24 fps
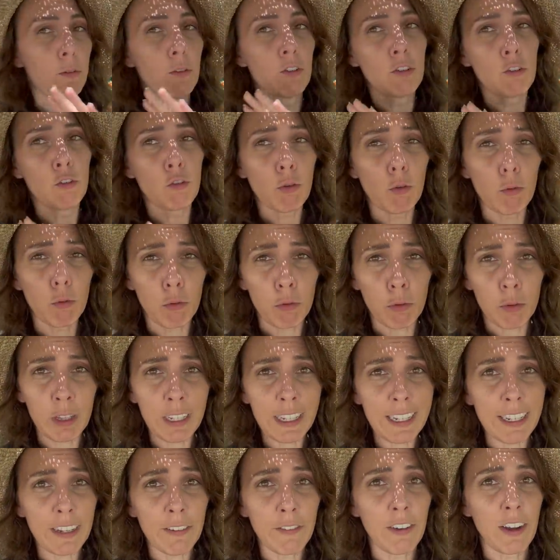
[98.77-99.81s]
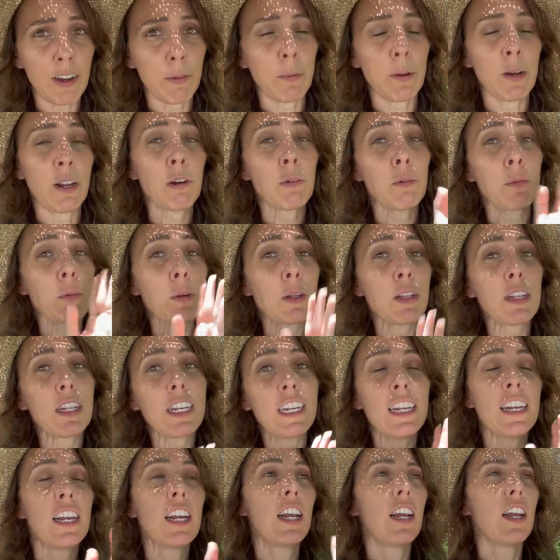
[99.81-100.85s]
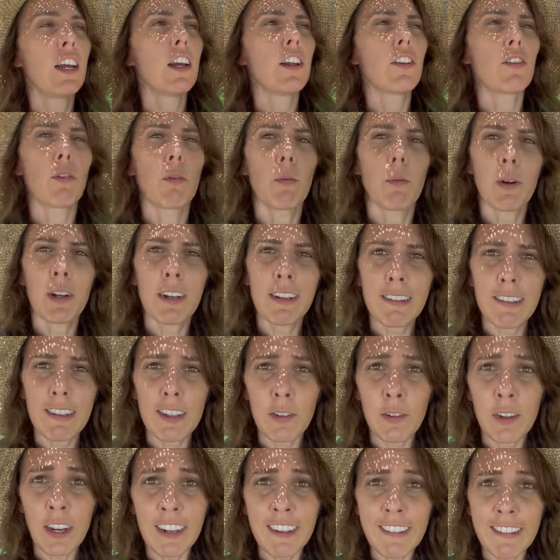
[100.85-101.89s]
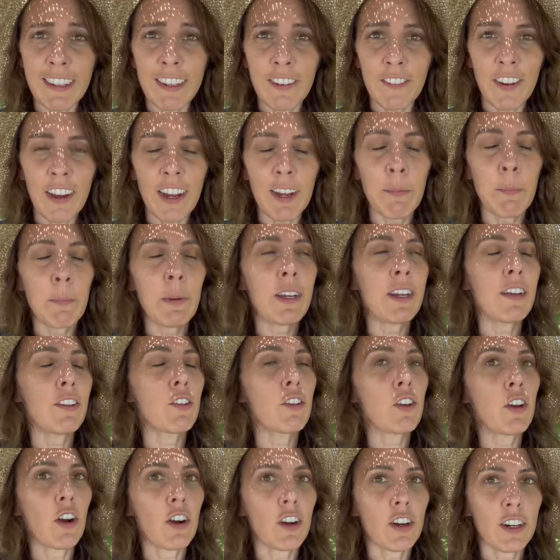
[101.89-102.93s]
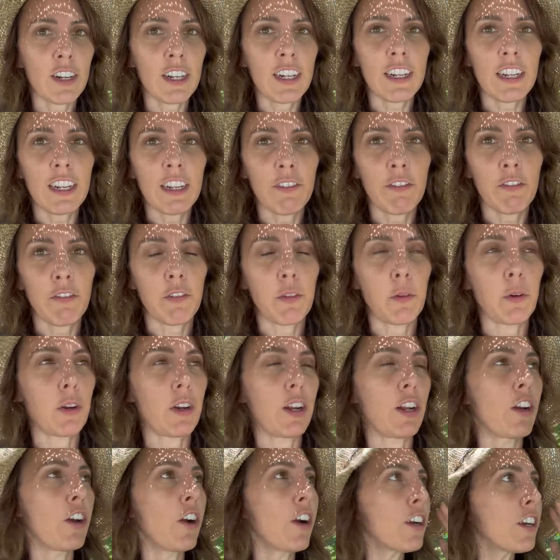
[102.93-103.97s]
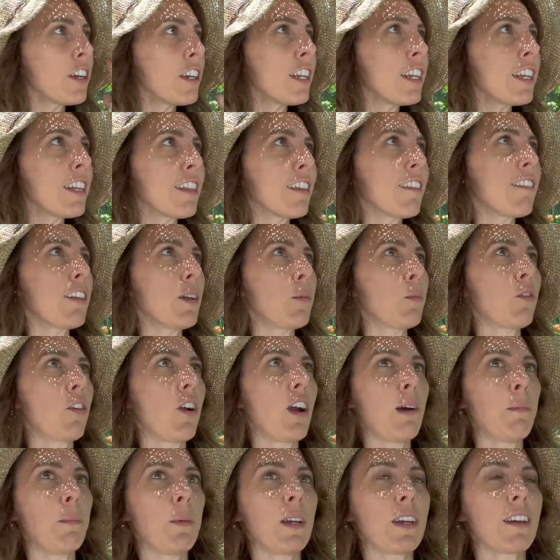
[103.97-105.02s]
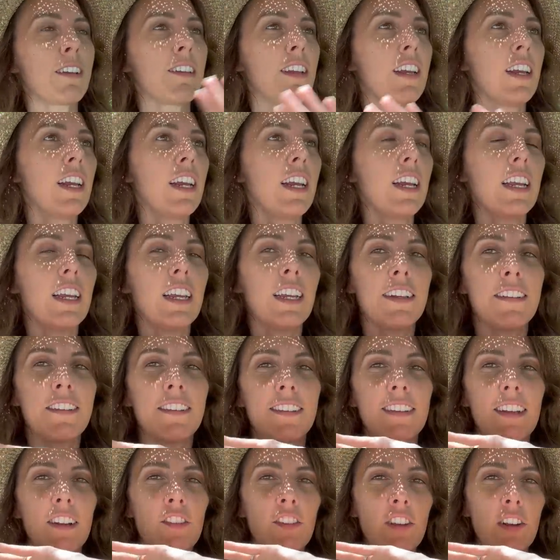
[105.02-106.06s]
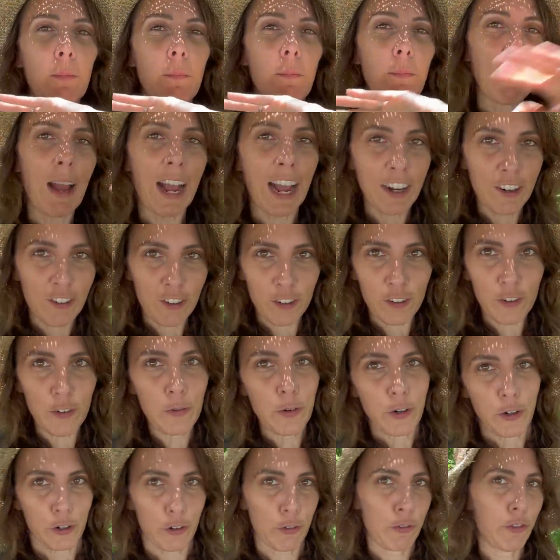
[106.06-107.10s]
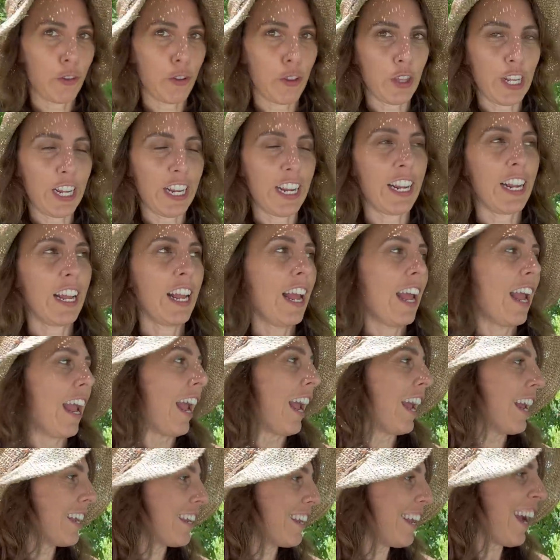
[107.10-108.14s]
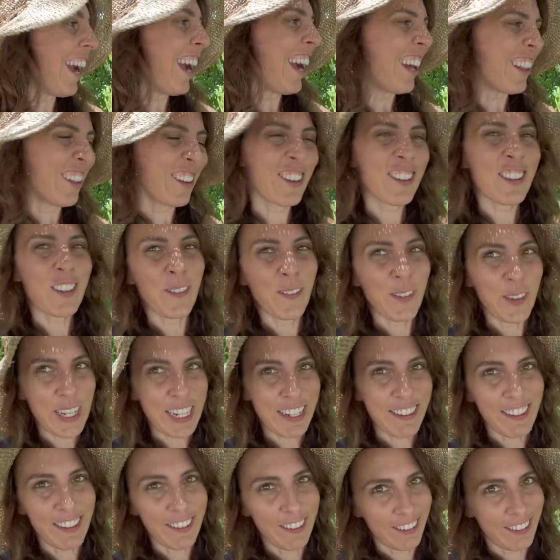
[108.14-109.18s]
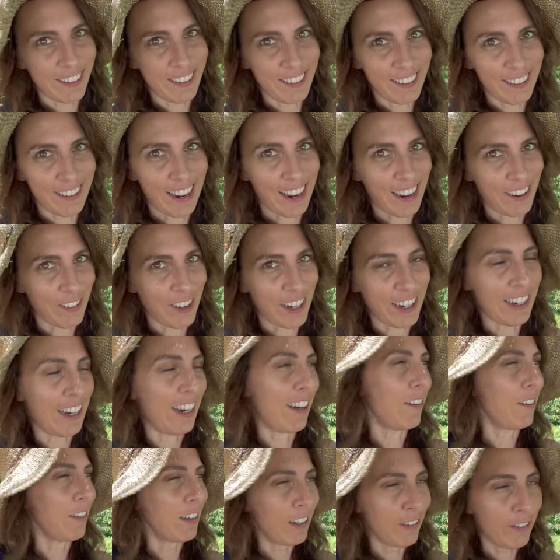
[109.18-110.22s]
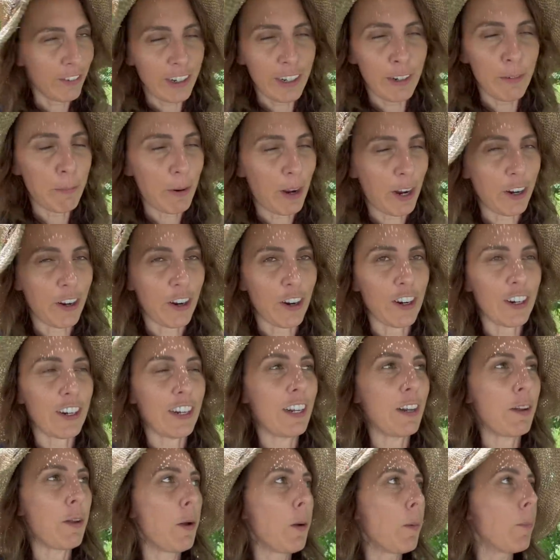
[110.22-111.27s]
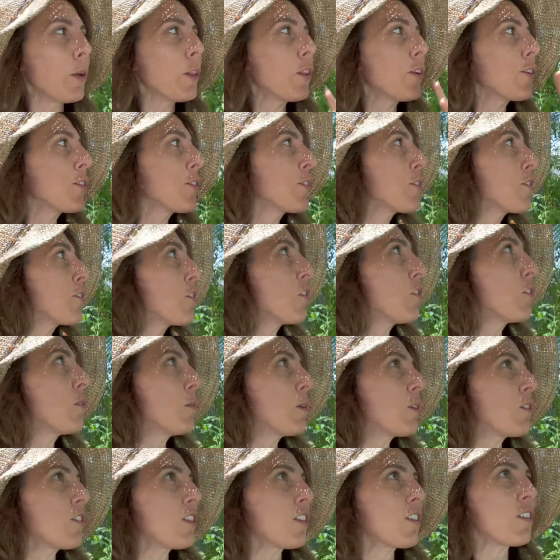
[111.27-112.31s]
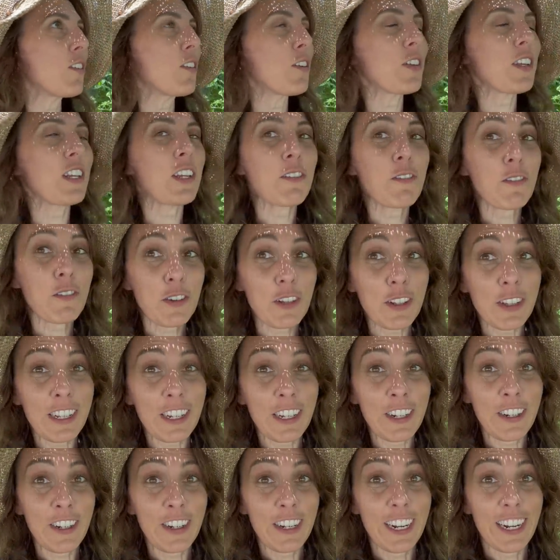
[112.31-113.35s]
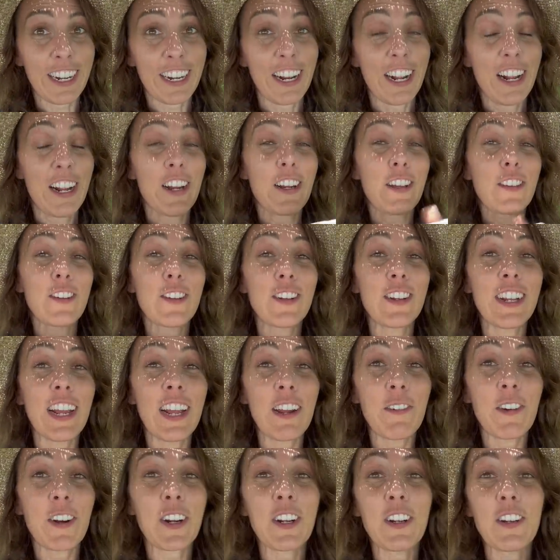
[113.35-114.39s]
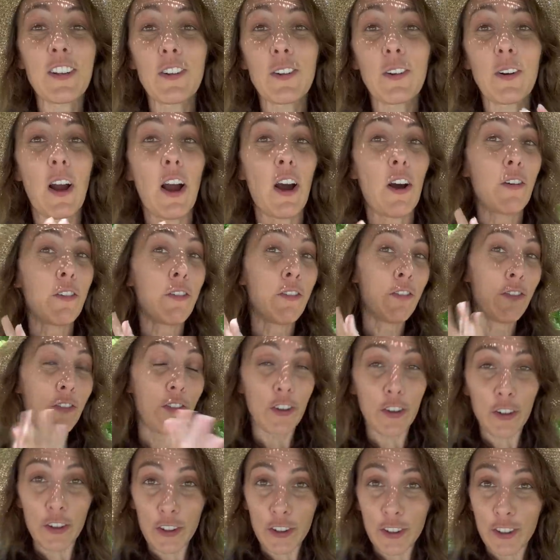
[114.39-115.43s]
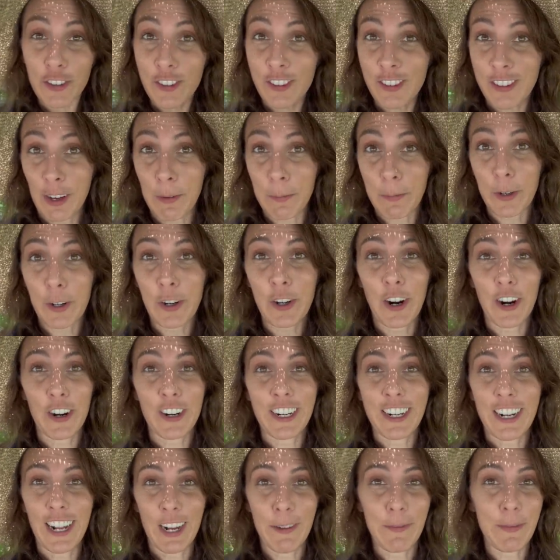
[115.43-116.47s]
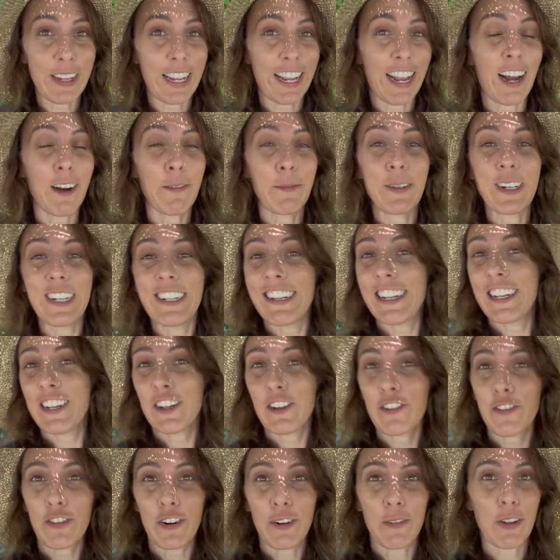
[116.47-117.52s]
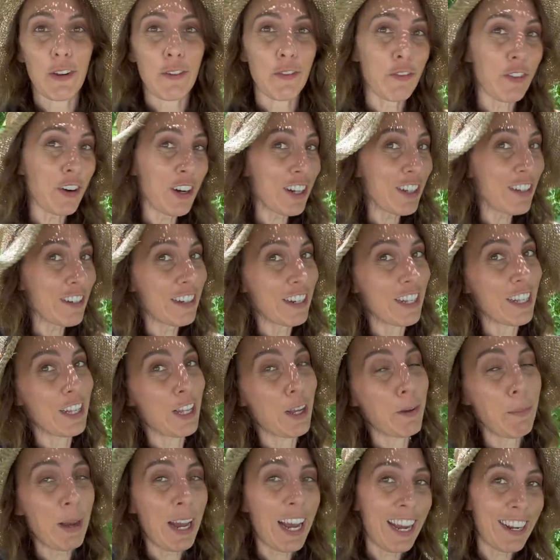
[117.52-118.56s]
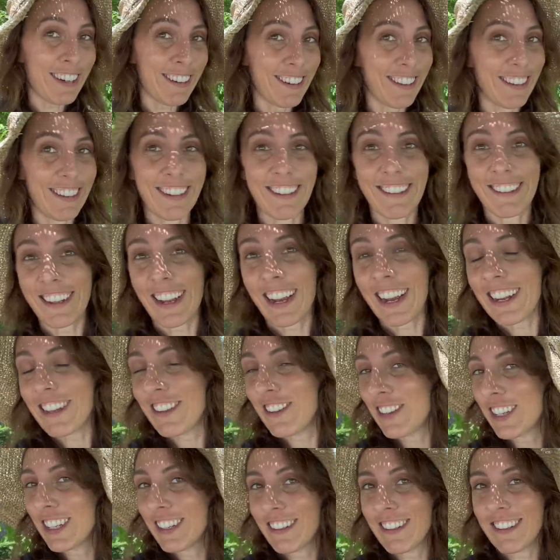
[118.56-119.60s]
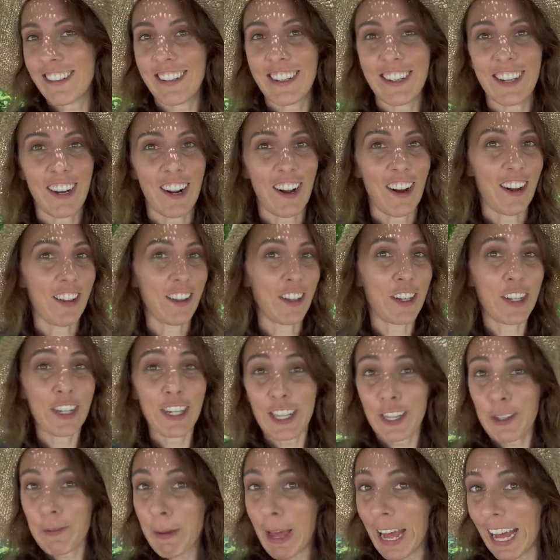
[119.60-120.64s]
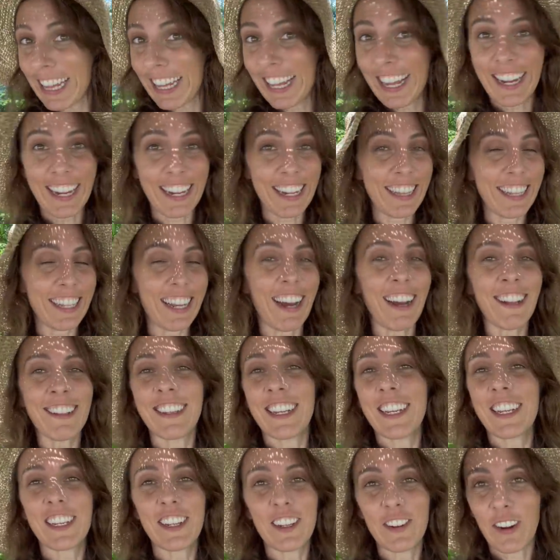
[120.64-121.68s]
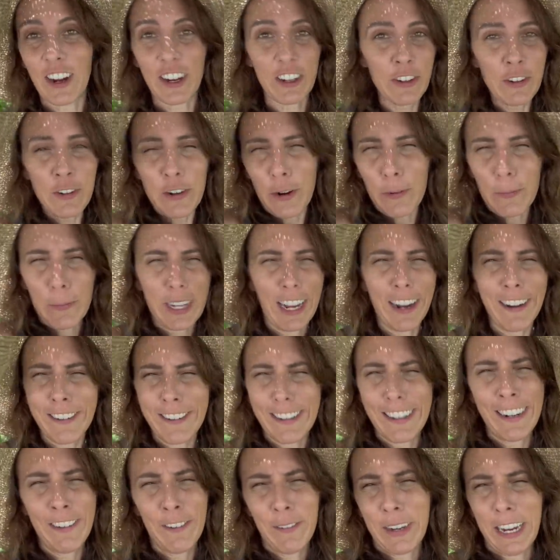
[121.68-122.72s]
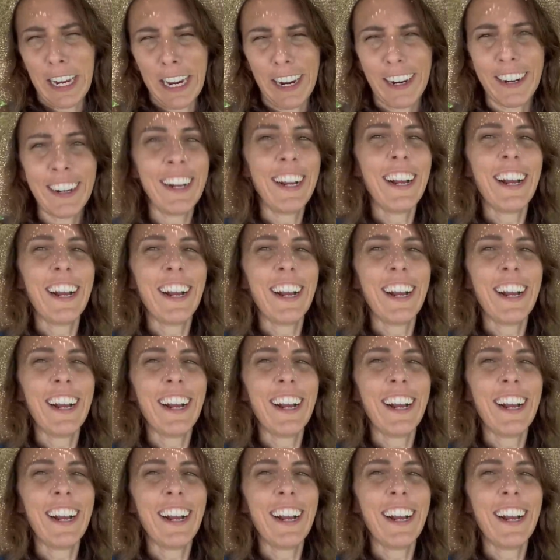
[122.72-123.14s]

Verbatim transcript: just totally give up, and I really don't want to see you guys give up, because gardening in Florida, gardening in the subtropics is such a magical, wonderful thing. And yeah, there are some plants that look a little sad right now, even in my garden, but there's so much that's looking really good. So today we're going to do a full summer garden update. I'm going to take you from the front to the back to the sides. You get to see it all, the good, the bad, the ugly. I'll take you, you know me, I'll just, I don't care.